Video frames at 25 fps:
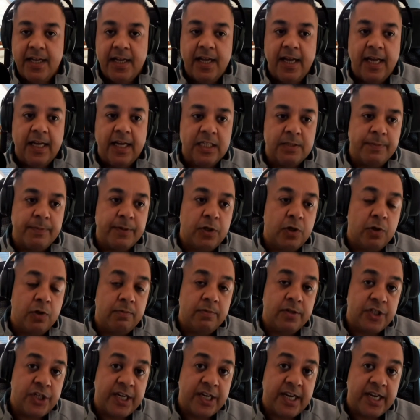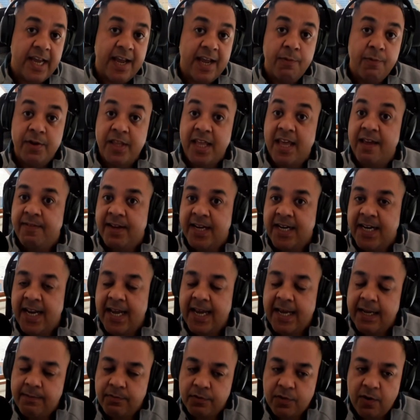has become GA with
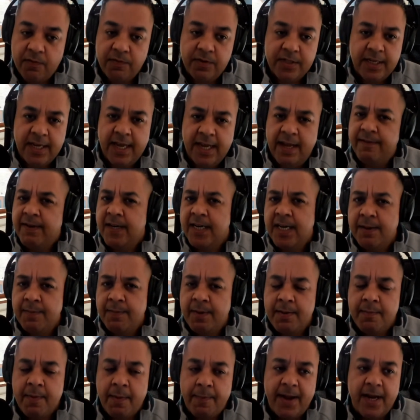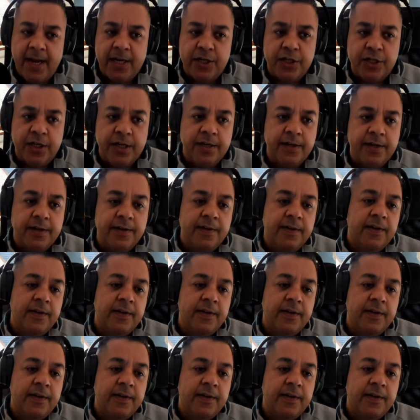AVD. So obviously, AVD being my passion,